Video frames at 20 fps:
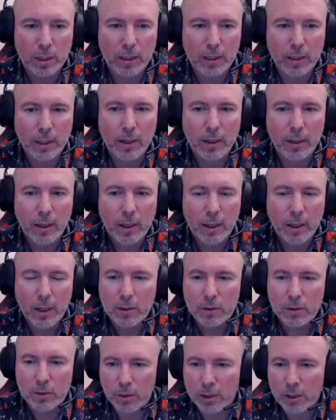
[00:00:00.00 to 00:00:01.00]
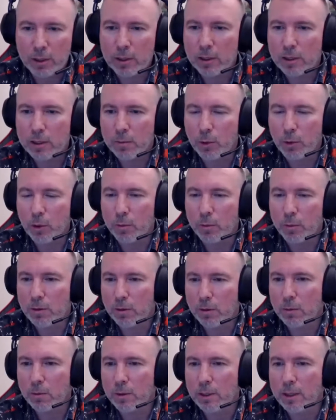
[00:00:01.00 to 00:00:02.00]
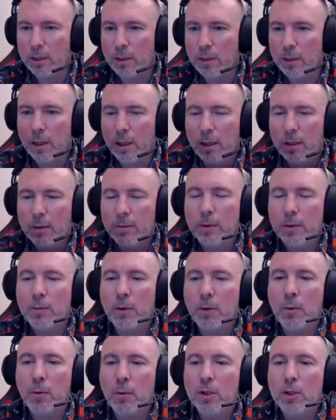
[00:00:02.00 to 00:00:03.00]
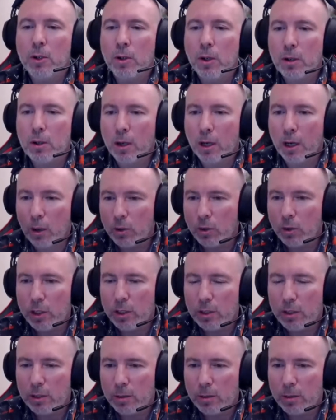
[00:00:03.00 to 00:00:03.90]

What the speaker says: Then there, so in this moment, so we will want not launch it